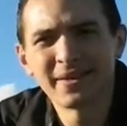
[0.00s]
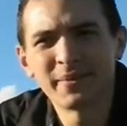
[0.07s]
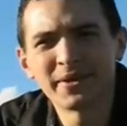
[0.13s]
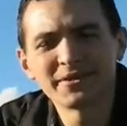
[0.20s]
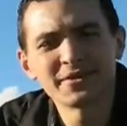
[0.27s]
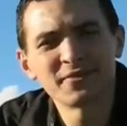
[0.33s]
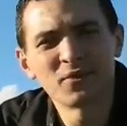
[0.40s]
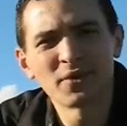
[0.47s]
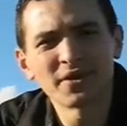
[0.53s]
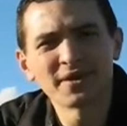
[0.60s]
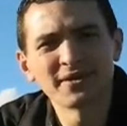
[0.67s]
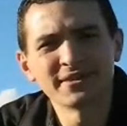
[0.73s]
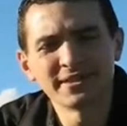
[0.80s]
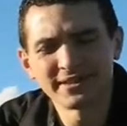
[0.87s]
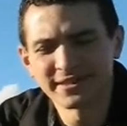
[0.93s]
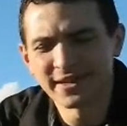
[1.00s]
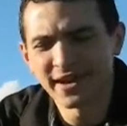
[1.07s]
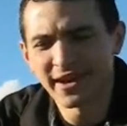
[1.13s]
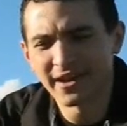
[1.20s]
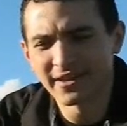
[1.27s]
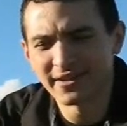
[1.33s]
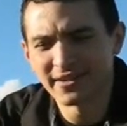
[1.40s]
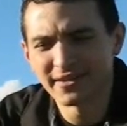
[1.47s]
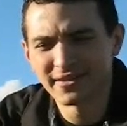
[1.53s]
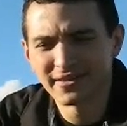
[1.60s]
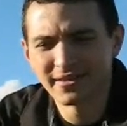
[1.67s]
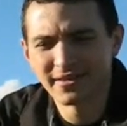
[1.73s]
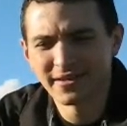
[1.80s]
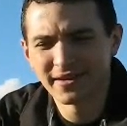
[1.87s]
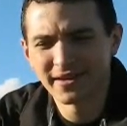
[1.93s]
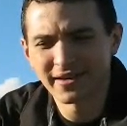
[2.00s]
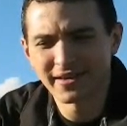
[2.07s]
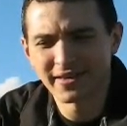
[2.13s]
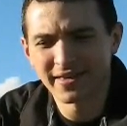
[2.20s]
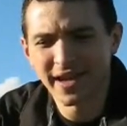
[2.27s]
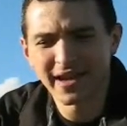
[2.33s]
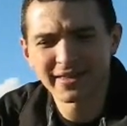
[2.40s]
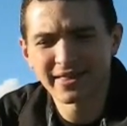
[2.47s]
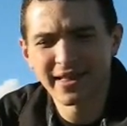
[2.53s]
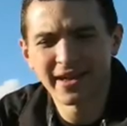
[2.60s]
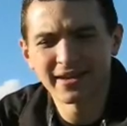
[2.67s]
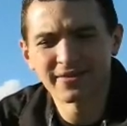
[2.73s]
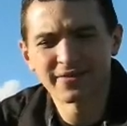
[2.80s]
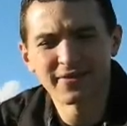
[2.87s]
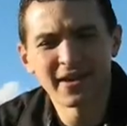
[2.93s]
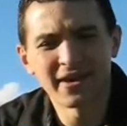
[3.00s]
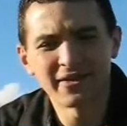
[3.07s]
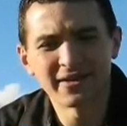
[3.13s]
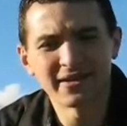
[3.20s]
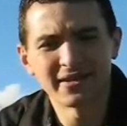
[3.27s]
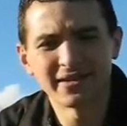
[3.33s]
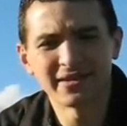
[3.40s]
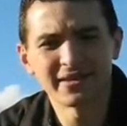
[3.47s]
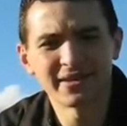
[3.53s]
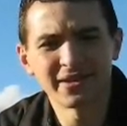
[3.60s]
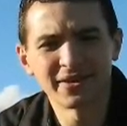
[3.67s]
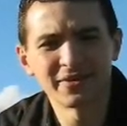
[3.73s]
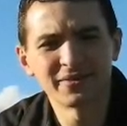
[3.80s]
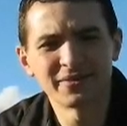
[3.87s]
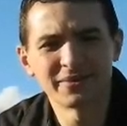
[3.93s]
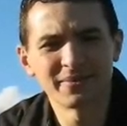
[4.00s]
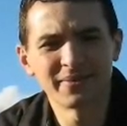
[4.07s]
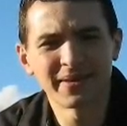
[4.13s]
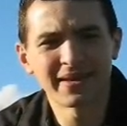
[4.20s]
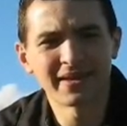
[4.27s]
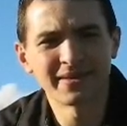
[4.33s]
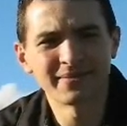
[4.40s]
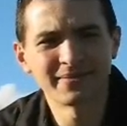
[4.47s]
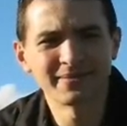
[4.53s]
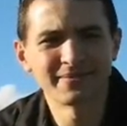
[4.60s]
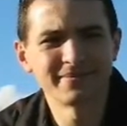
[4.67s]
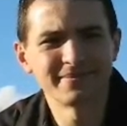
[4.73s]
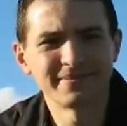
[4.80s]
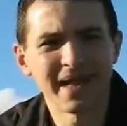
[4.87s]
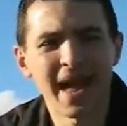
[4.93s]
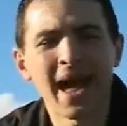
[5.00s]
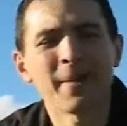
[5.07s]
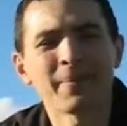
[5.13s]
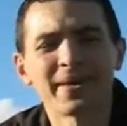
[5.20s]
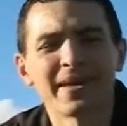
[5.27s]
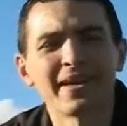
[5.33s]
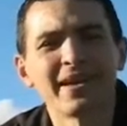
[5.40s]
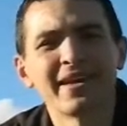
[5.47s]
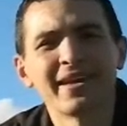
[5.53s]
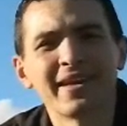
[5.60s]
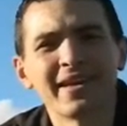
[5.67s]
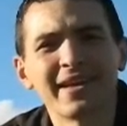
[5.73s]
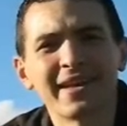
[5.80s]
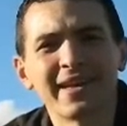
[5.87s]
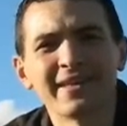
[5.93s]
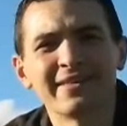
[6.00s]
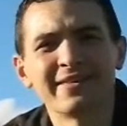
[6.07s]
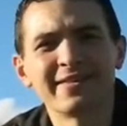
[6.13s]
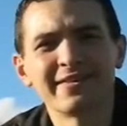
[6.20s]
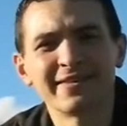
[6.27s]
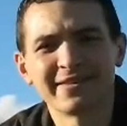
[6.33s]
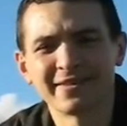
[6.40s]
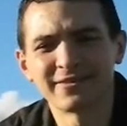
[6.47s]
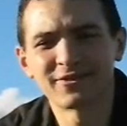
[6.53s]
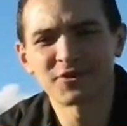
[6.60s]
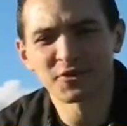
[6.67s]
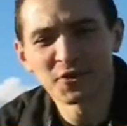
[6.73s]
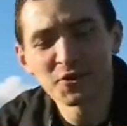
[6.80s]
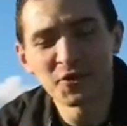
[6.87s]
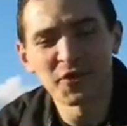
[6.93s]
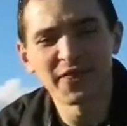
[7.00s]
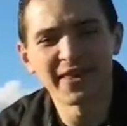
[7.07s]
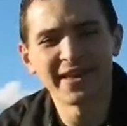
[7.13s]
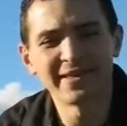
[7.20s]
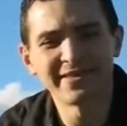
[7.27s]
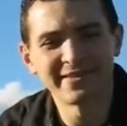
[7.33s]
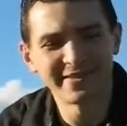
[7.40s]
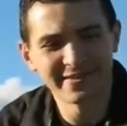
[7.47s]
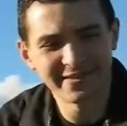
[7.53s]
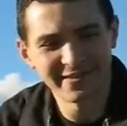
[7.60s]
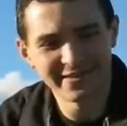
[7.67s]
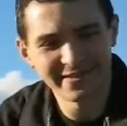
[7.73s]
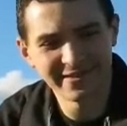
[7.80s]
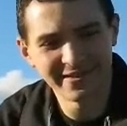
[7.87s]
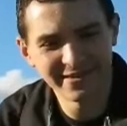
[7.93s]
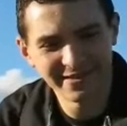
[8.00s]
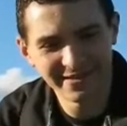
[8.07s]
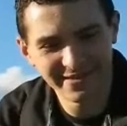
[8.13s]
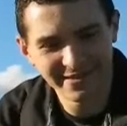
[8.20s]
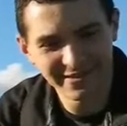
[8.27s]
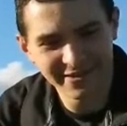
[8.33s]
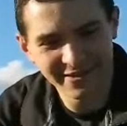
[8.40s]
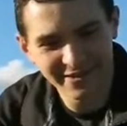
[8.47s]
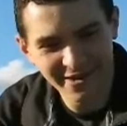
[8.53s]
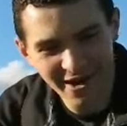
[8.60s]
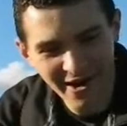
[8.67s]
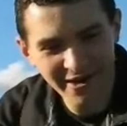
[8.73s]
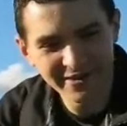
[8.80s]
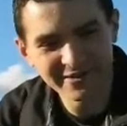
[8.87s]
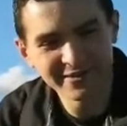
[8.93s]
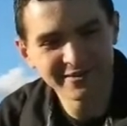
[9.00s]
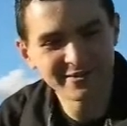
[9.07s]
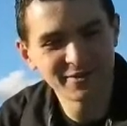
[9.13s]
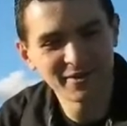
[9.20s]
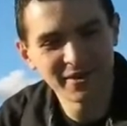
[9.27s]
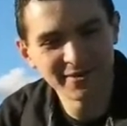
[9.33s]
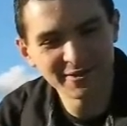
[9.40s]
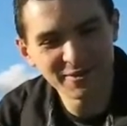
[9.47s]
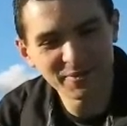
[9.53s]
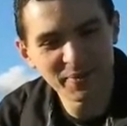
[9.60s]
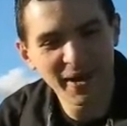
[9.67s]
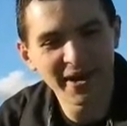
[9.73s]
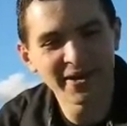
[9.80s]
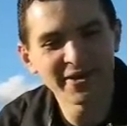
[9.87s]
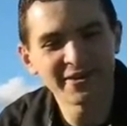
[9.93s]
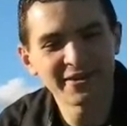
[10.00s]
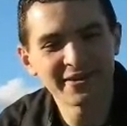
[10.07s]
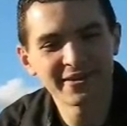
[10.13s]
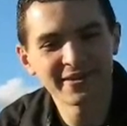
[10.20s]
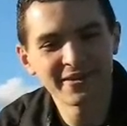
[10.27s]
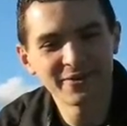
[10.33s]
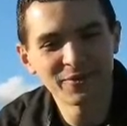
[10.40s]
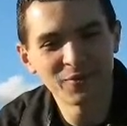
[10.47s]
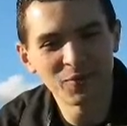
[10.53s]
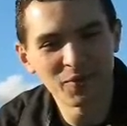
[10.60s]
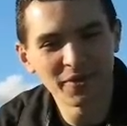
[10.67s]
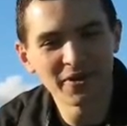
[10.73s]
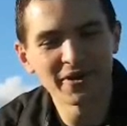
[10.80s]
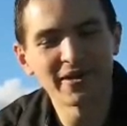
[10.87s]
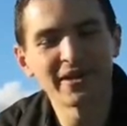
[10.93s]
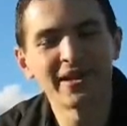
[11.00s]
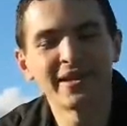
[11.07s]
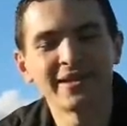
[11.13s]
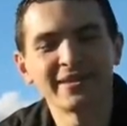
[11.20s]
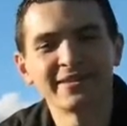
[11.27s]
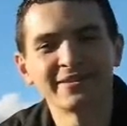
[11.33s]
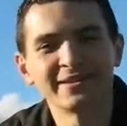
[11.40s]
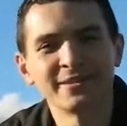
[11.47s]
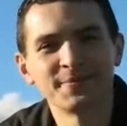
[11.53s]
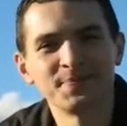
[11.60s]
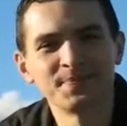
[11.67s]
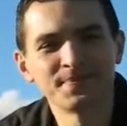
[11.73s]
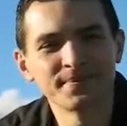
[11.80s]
a bunch of words. It's not a guideline for how to, become happy. It's truth. It's God's inspired word. It is